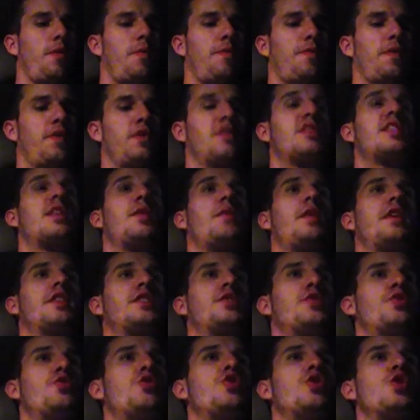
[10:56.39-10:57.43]
First, I
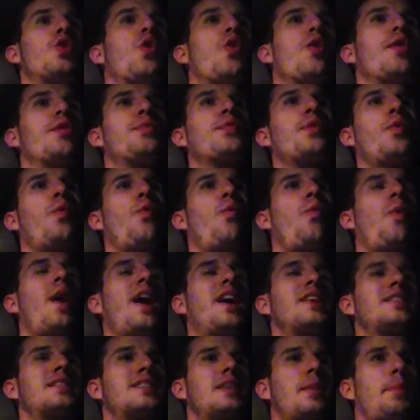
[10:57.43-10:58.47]
went to
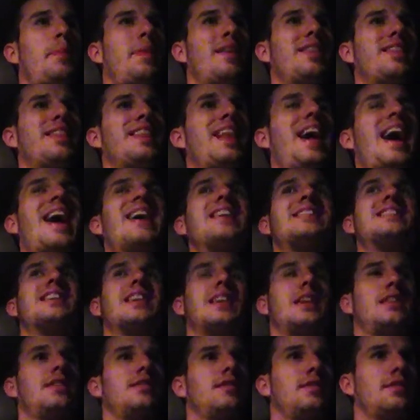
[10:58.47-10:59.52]
Northwest
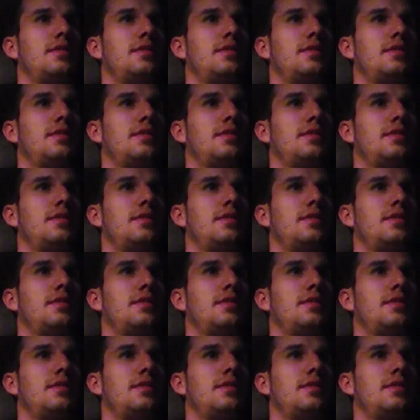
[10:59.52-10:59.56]
Plaza.